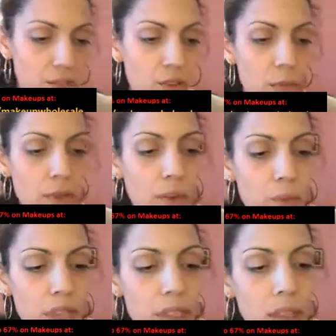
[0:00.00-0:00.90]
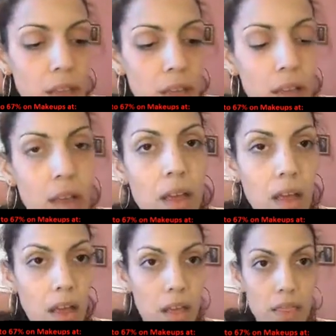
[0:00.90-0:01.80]
So now I'm done with
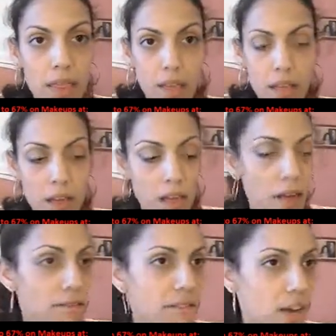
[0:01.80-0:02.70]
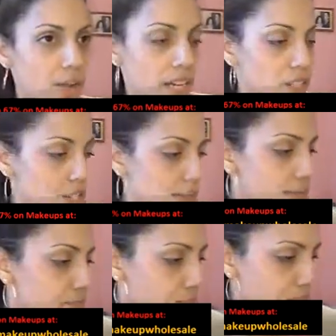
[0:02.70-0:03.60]
the
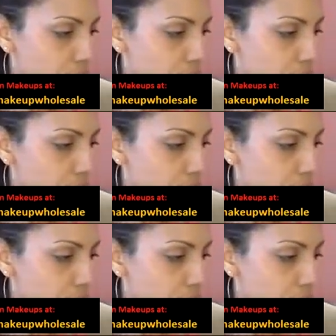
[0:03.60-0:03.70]
foundation.